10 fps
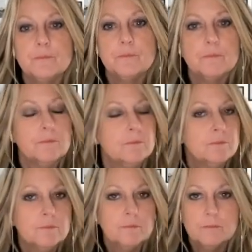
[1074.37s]

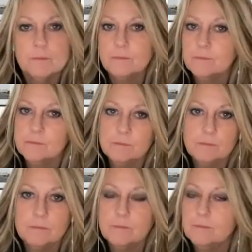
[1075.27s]

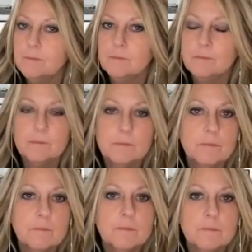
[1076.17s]

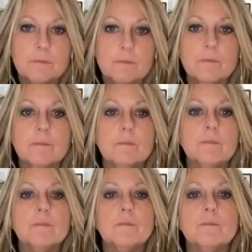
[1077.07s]

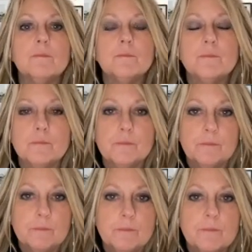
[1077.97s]

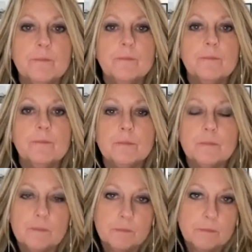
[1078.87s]

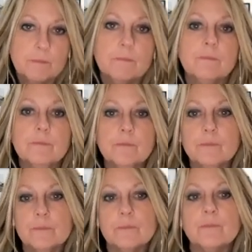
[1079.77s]

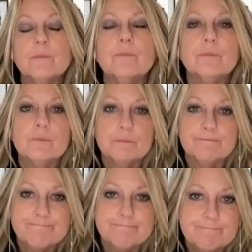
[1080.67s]

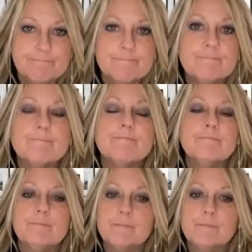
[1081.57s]
The person shown says nothing.